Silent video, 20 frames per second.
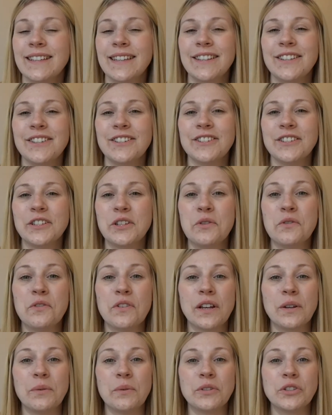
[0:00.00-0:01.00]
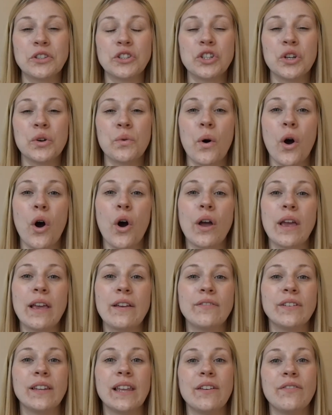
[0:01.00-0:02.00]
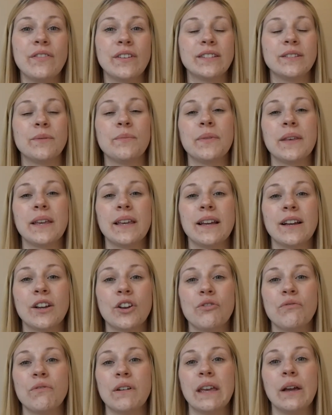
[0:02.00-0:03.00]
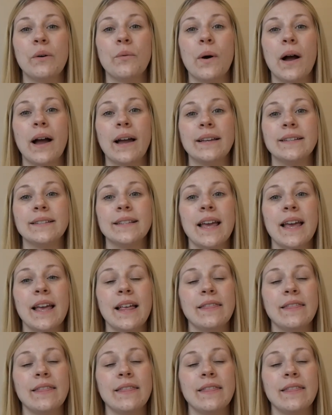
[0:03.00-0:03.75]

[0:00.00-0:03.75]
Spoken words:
you know, you really want to do, or even if it's something career wise,